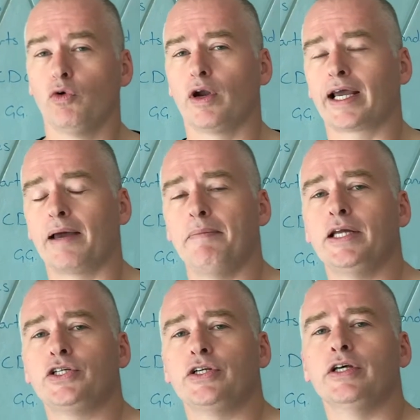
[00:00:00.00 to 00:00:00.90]
like I
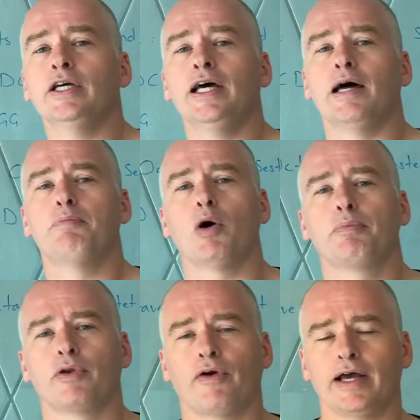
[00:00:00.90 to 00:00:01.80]
mentioned, and
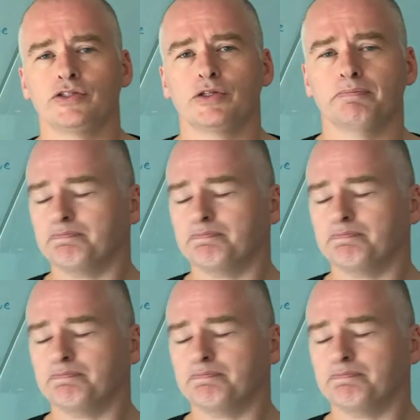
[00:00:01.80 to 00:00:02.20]
popularised them.